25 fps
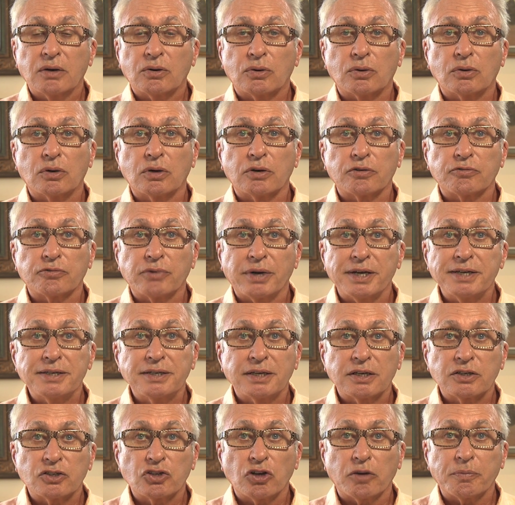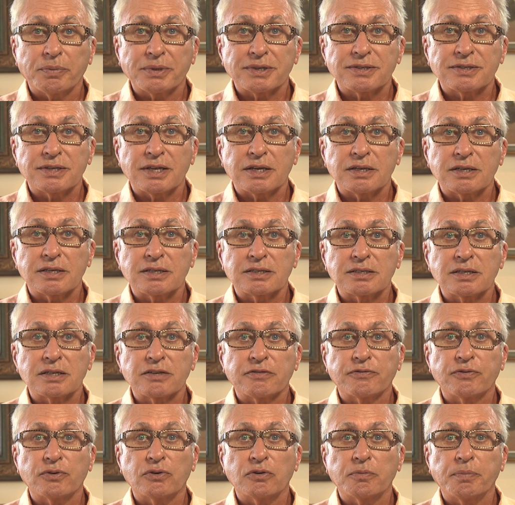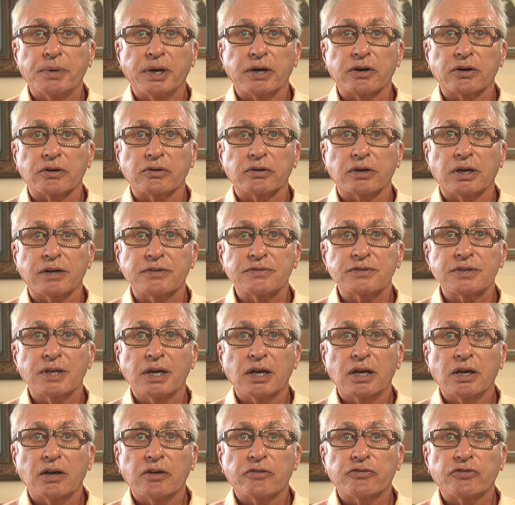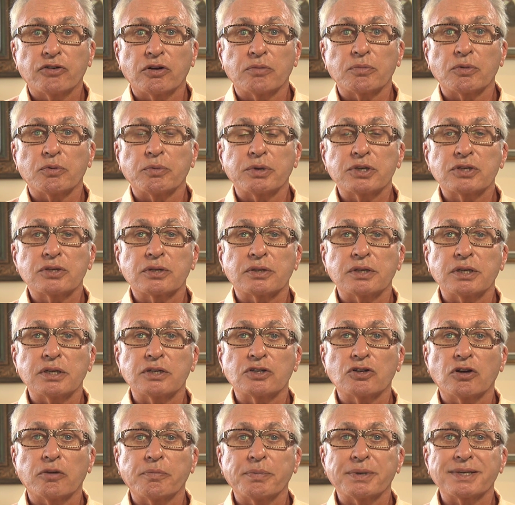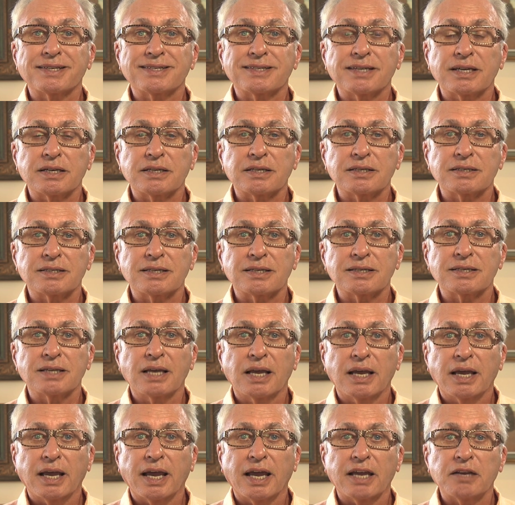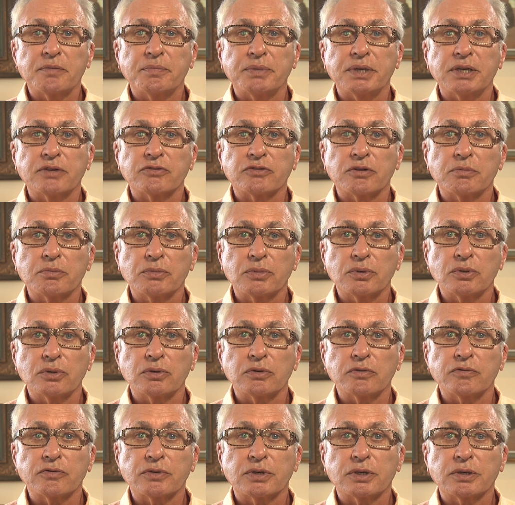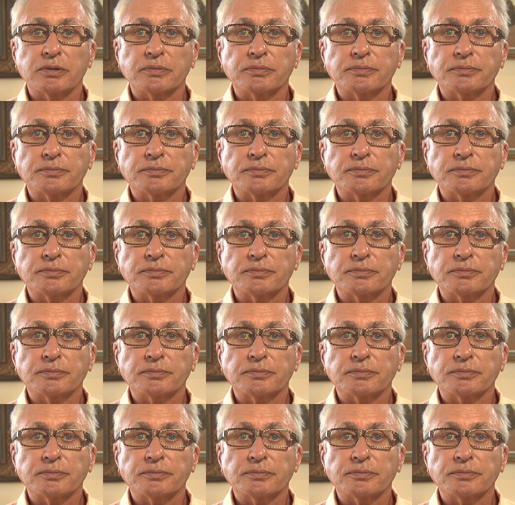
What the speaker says: or writing topic sentences for paragraphs from which the topic sentences had been removed.